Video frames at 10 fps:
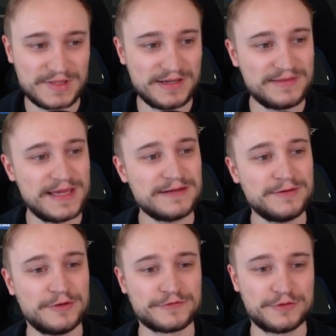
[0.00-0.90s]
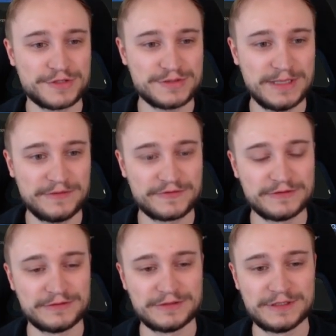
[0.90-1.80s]
And then, of course, you have
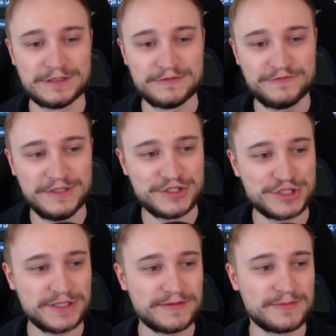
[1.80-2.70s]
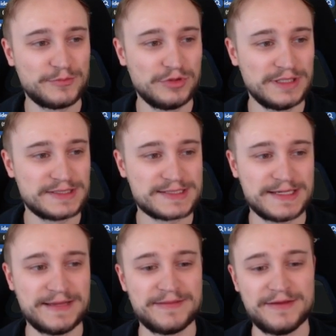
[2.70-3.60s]
the feature, the bullets,
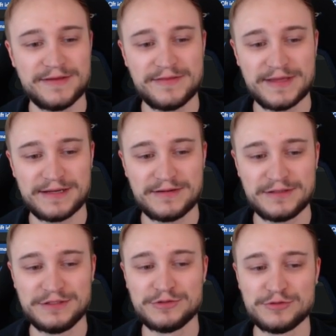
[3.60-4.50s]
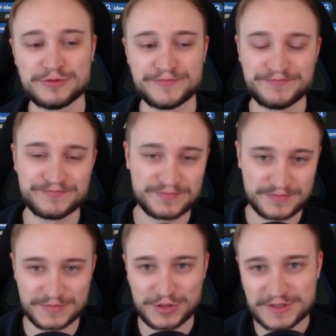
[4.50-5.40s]
and then you
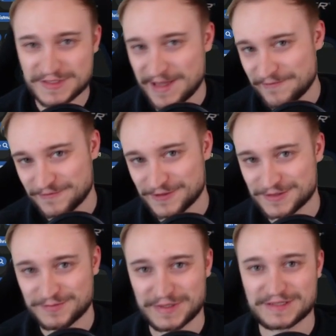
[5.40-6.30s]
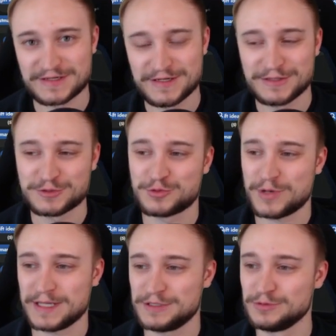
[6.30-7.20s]
not stuff it, but
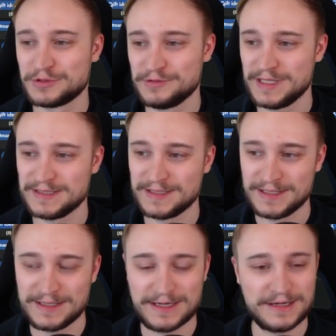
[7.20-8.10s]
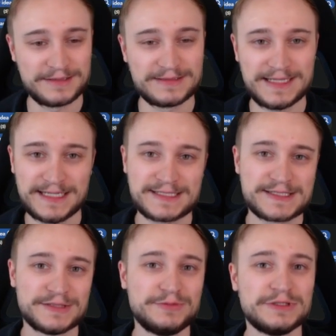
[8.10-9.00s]
try to create
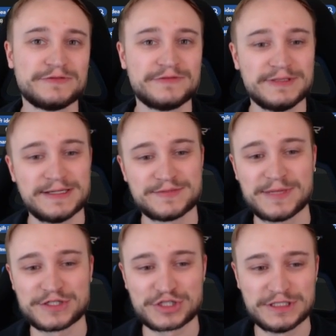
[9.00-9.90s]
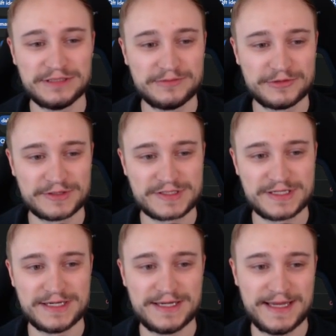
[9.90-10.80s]
text with as much keywords
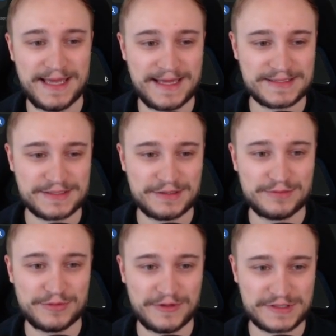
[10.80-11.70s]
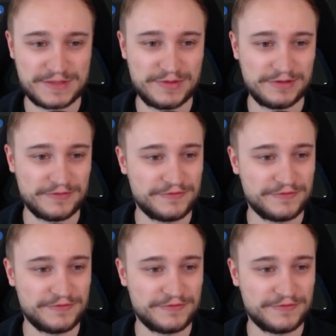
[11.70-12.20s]
as possible.